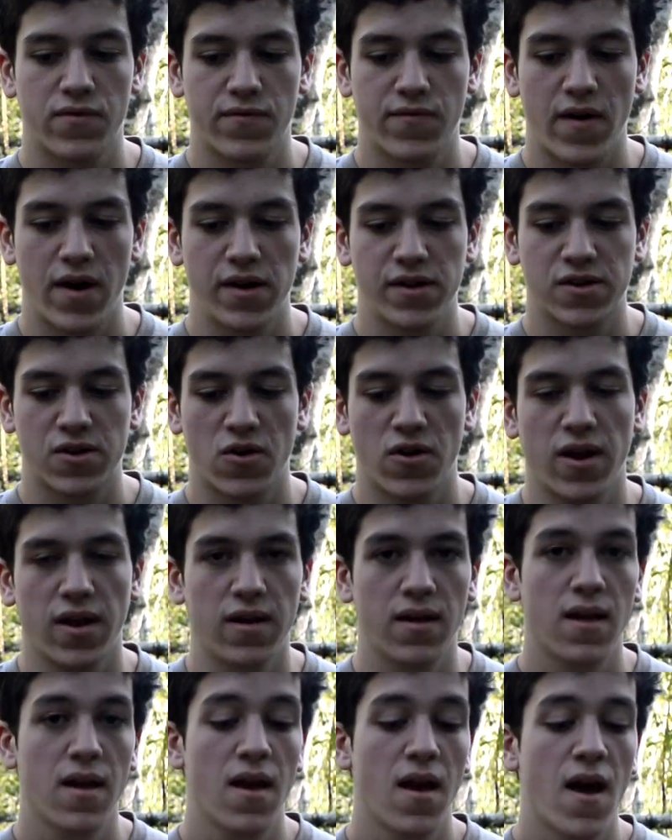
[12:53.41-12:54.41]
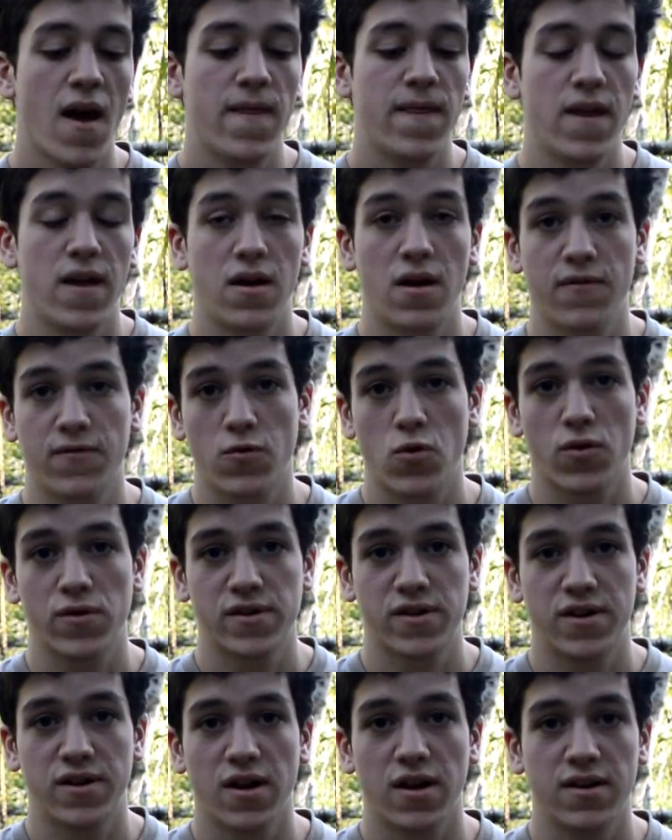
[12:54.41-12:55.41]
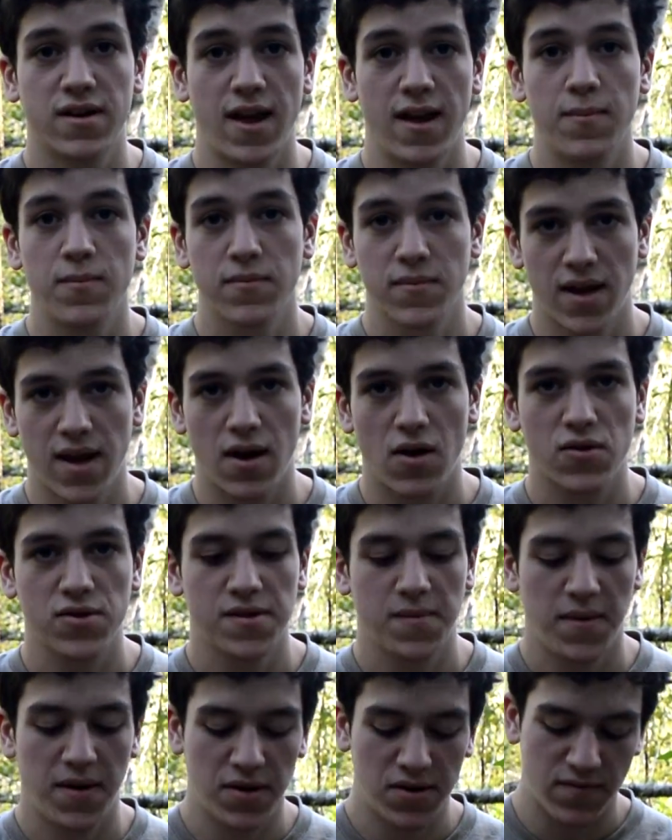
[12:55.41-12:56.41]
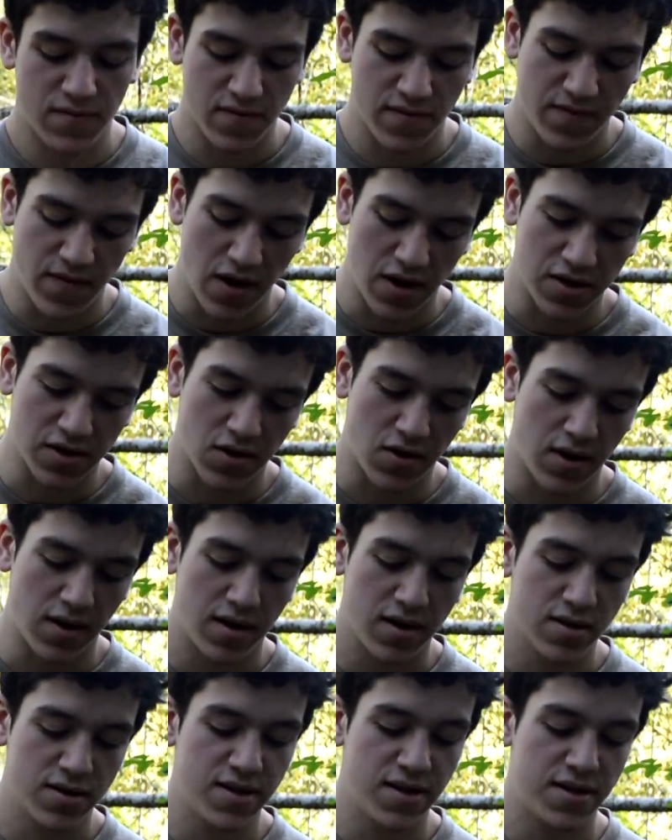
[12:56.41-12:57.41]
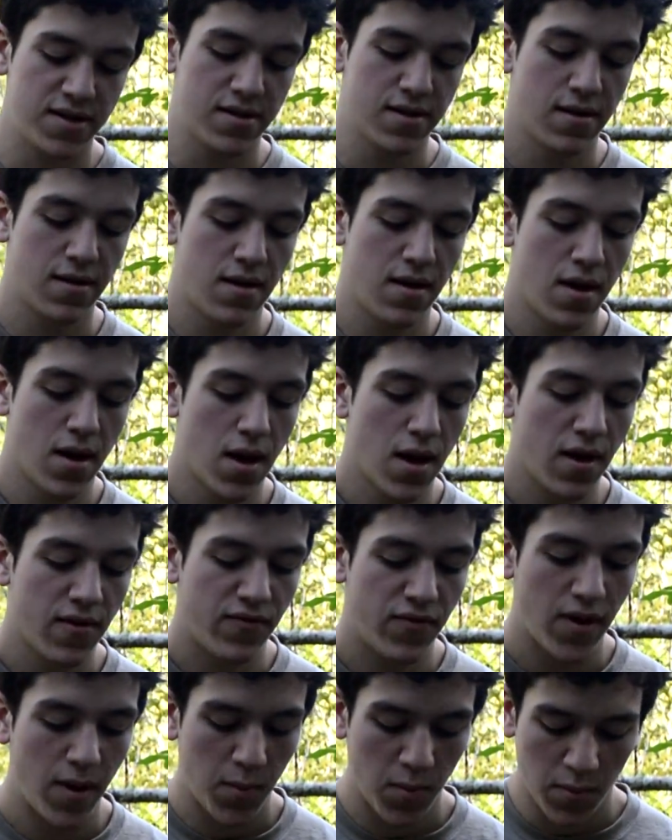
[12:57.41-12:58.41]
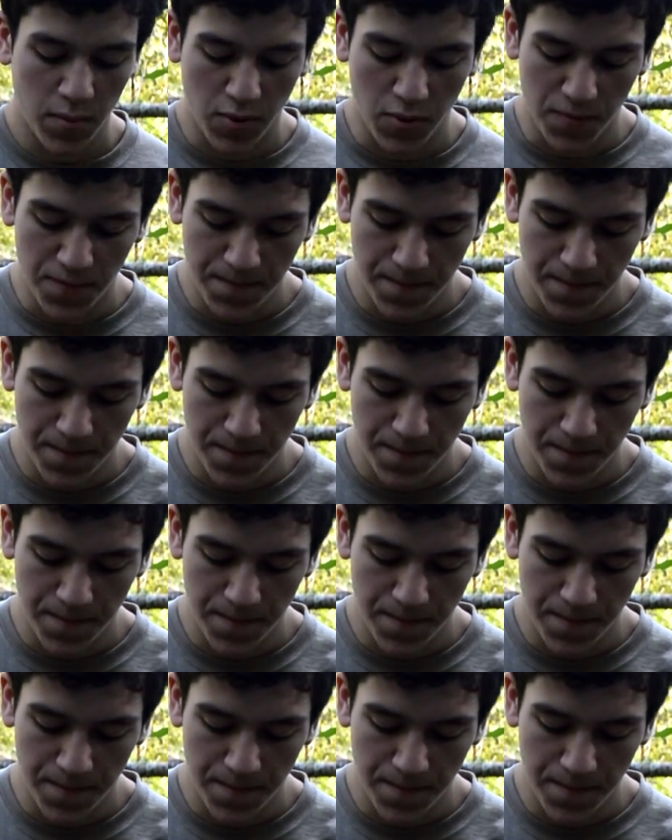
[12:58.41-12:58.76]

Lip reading: fire starting. And then, of course, the duct tape can also be used for fire starting because it's flammable.